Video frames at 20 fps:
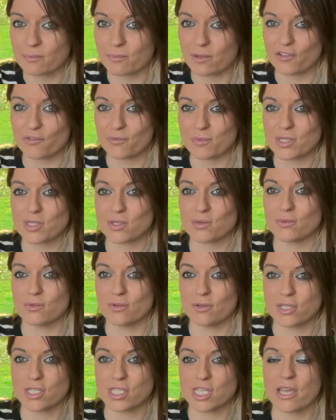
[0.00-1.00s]
movement
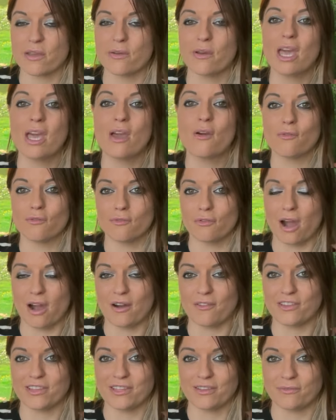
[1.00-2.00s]
towards you
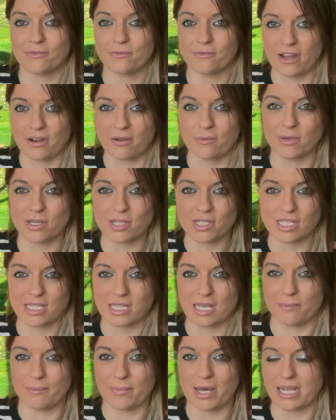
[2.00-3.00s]
rather than very much in
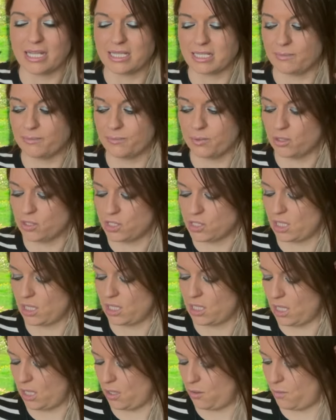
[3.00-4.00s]
their mind and pushing
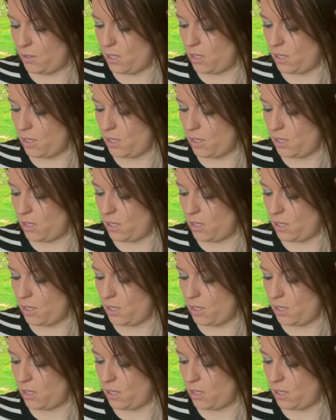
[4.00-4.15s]
you